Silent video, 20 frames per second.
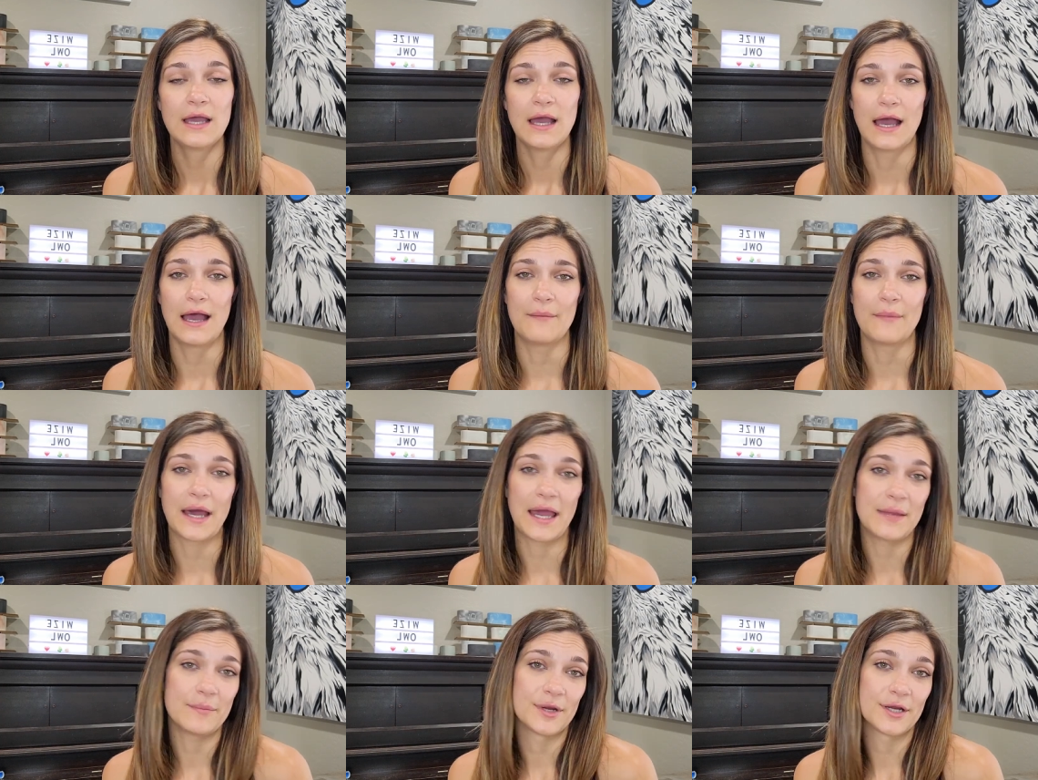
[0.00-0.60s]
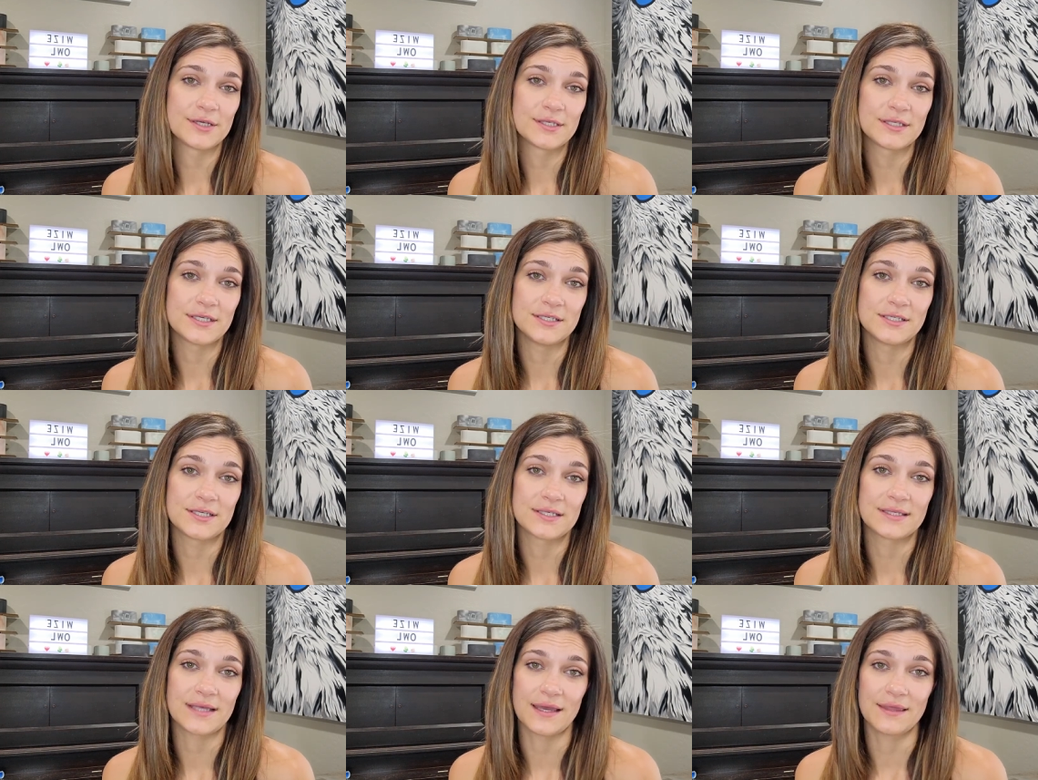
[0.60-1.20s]
I personally
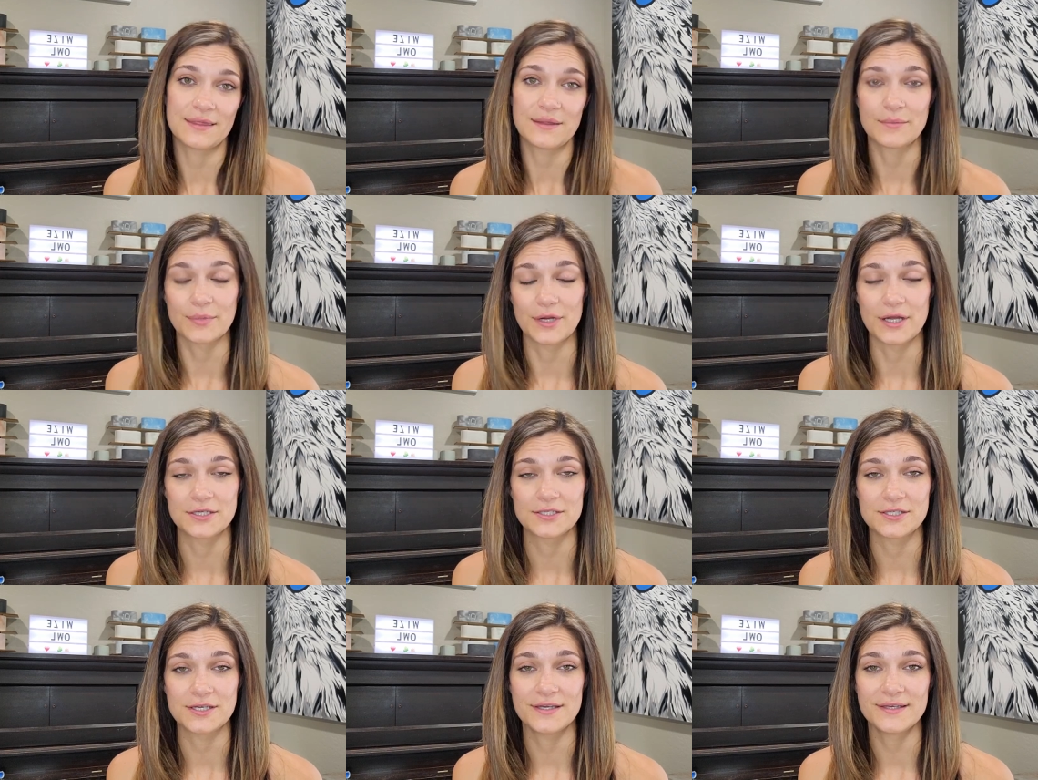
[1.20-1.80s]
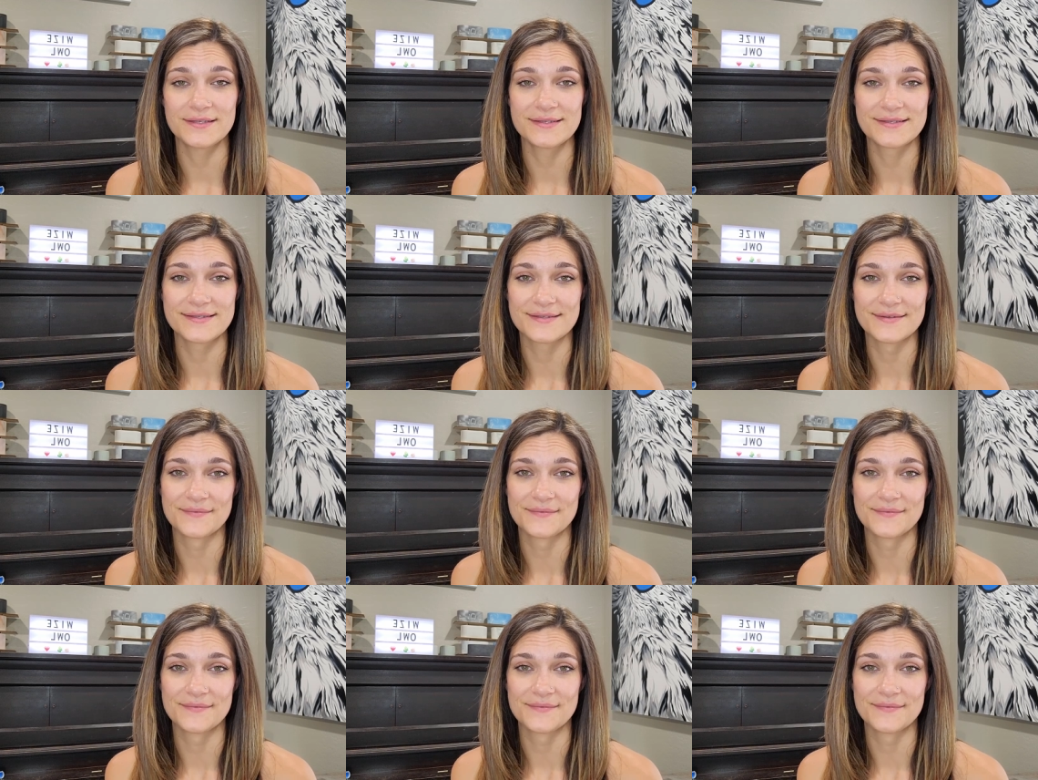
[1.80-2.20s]
just like the brushes.